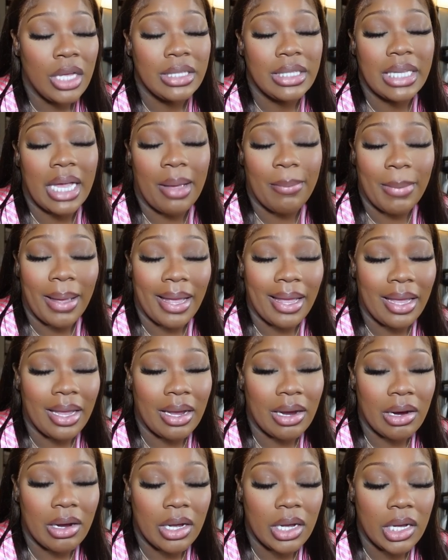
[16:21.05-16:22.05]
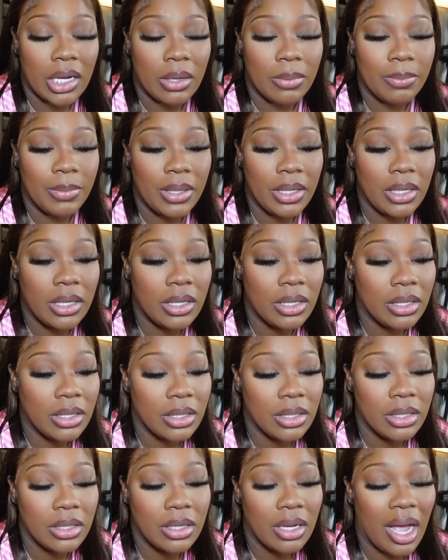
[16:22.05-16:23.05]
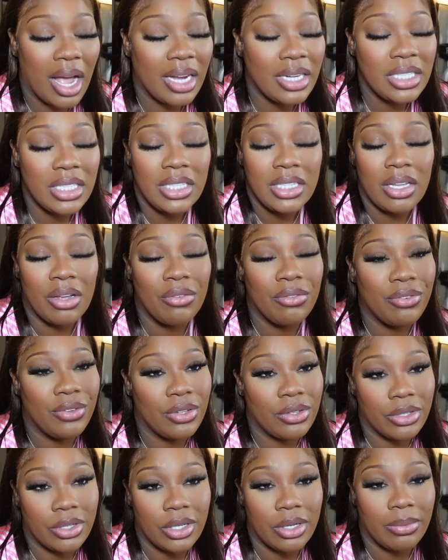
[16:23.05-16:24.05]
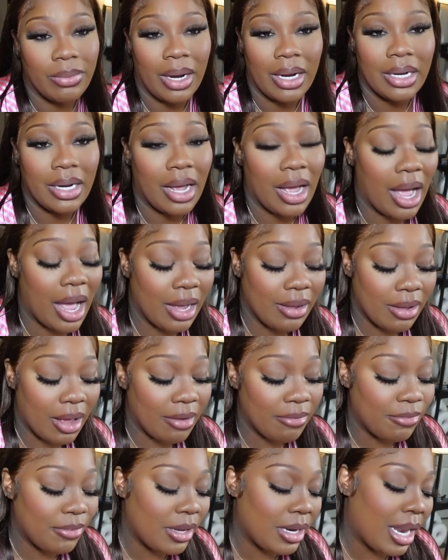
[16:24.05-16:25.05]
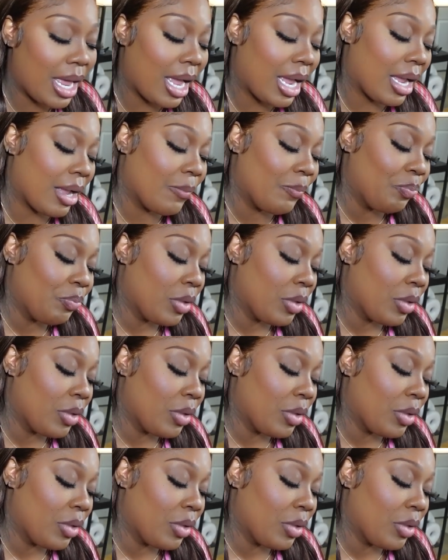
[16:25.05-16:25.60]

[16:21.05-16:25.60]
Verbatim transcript: tie my hair up. I just don't feel good right now. I, I feel like